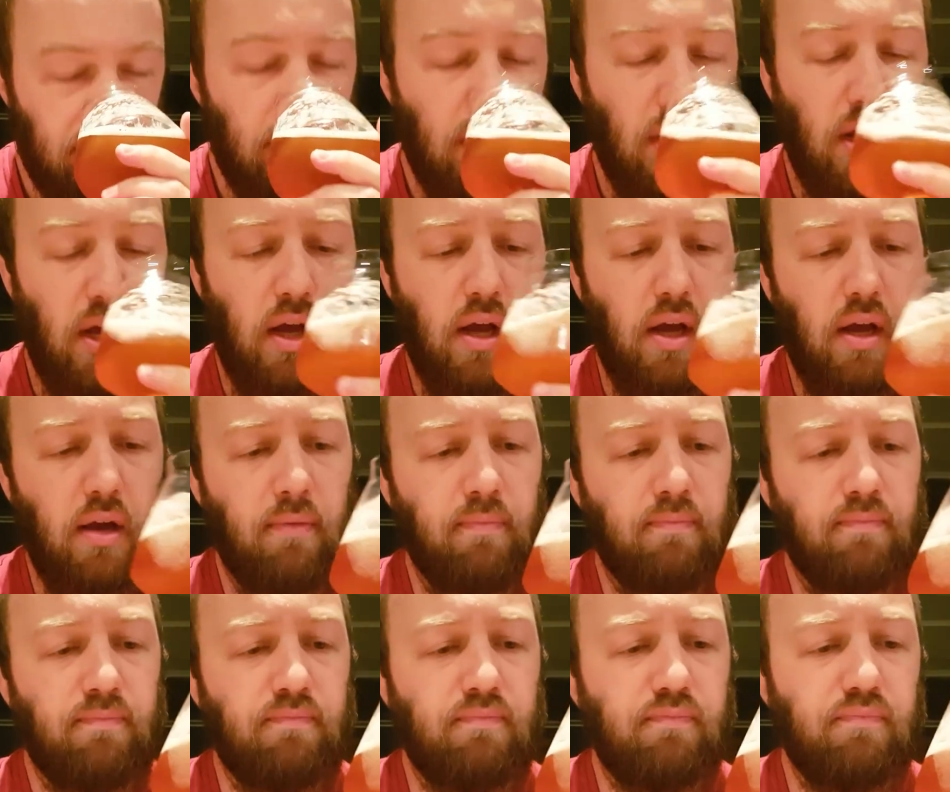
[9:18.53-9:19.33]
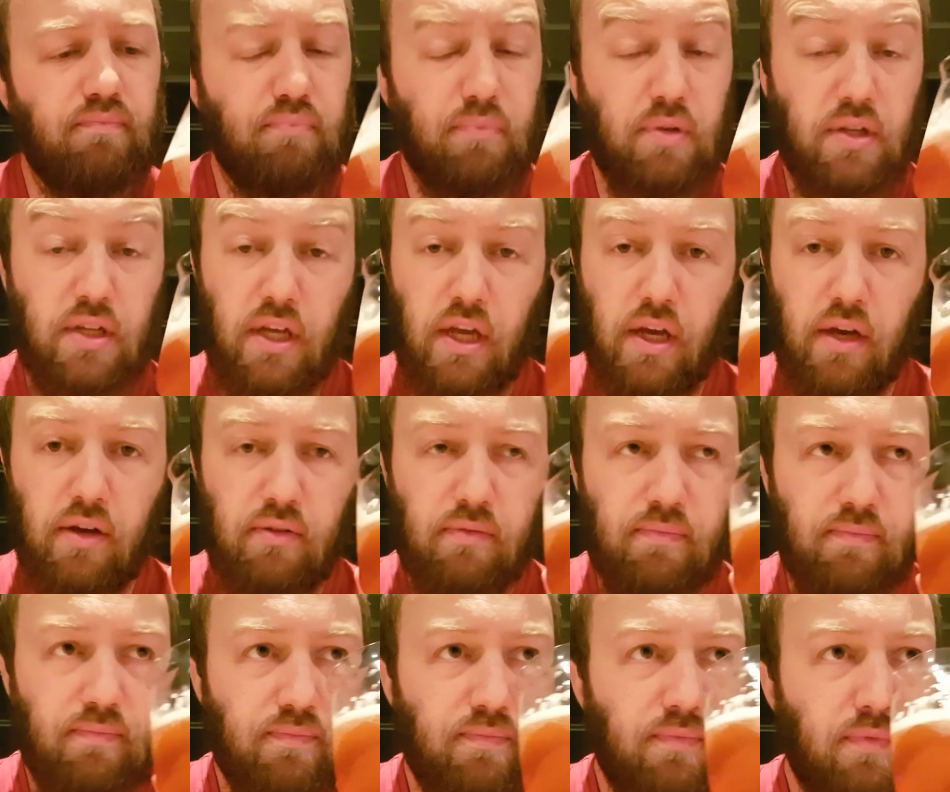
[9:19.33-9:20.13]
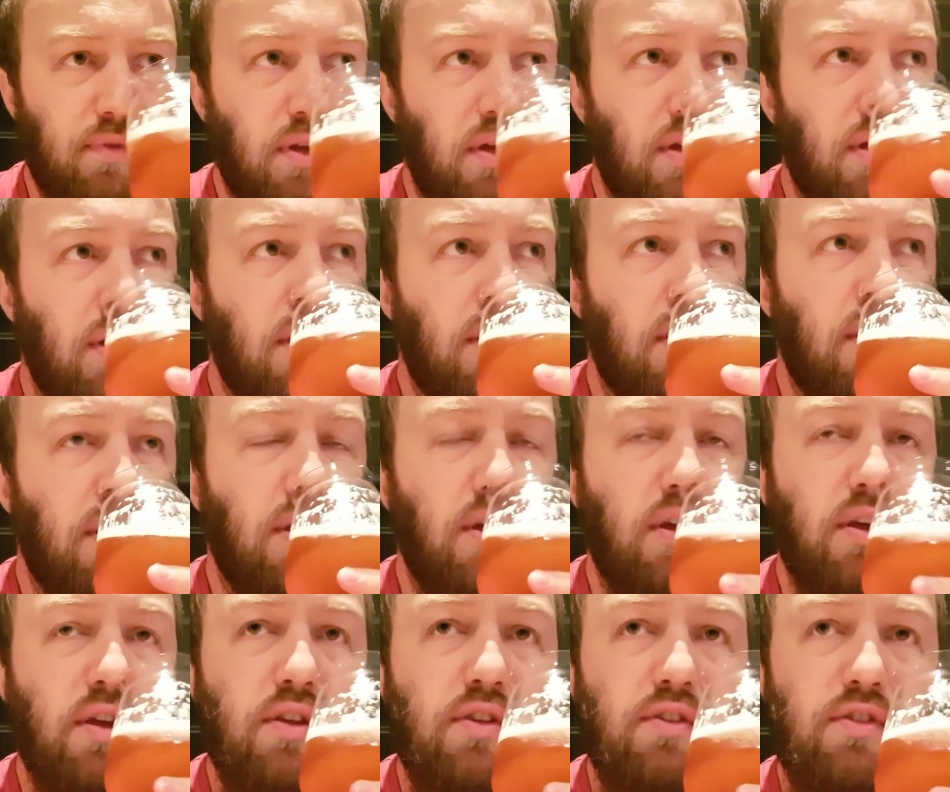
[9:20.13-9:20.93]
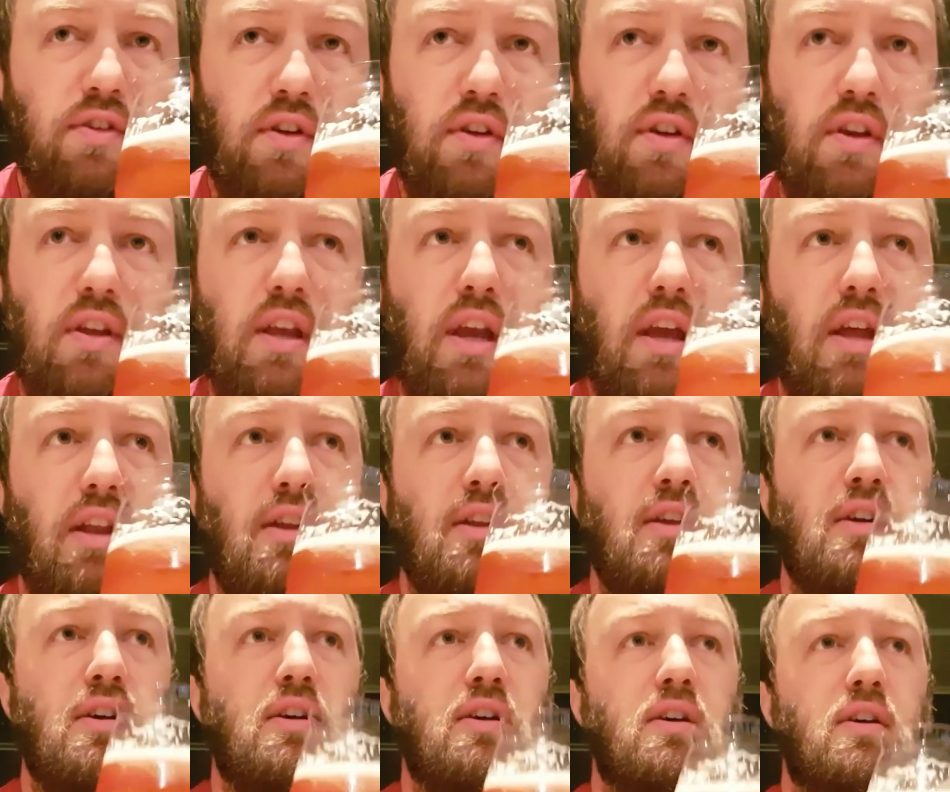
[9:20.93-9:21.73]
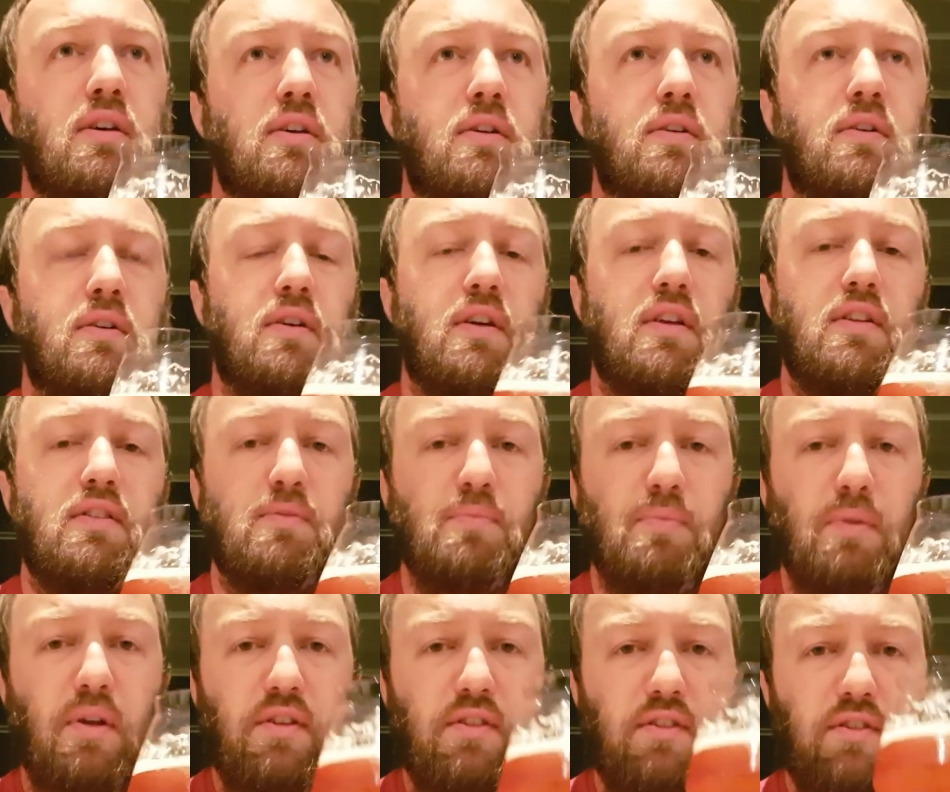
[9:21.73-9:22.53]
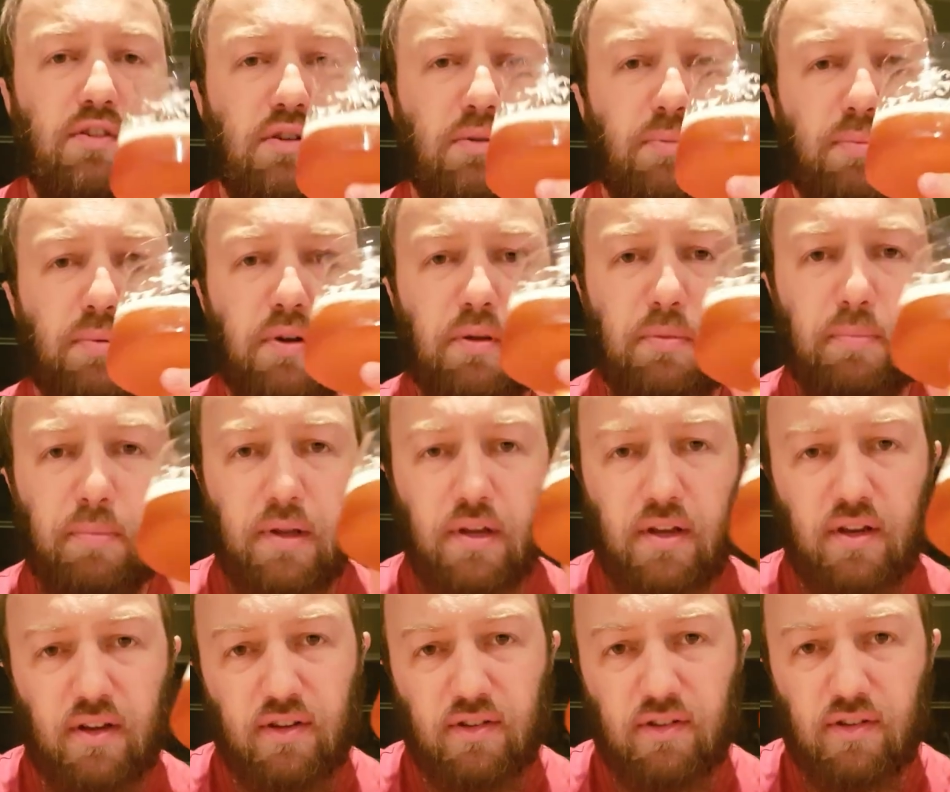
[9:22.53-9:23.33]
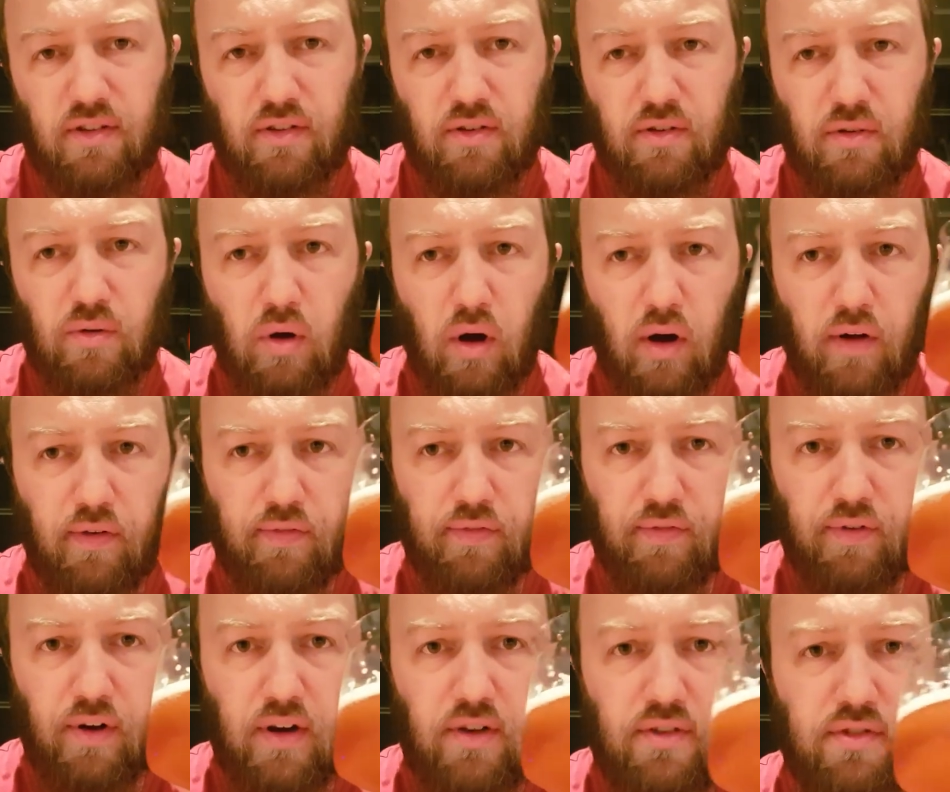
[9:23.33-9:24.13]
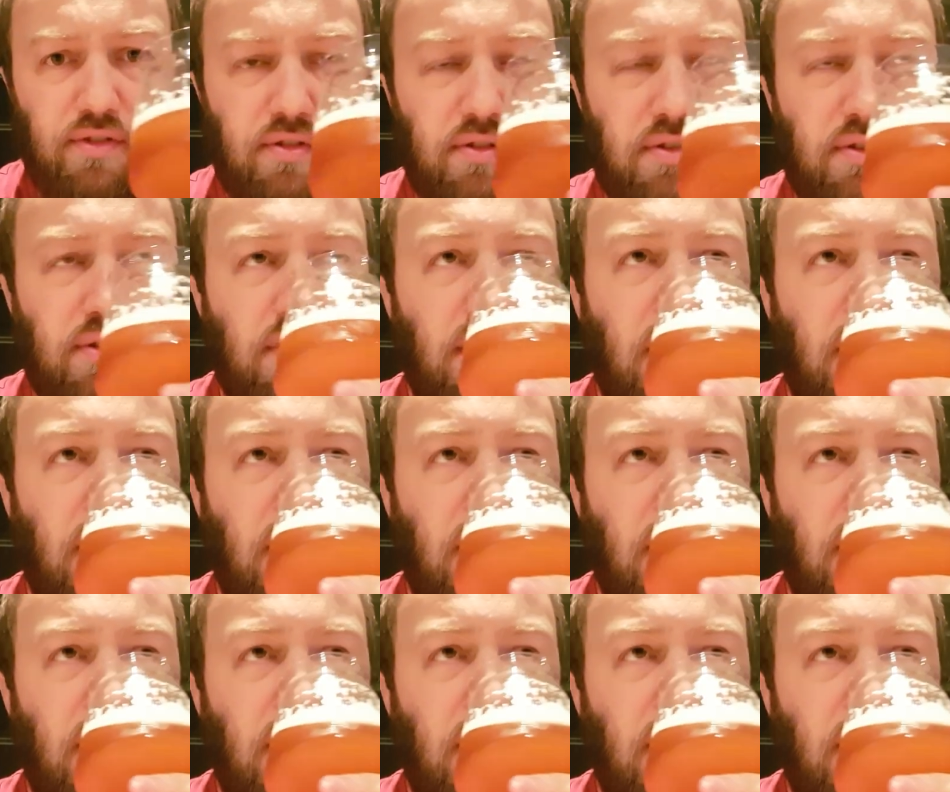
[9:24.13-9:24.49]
But yeah, so you get, it's still pretty bitter because it's quite fresh.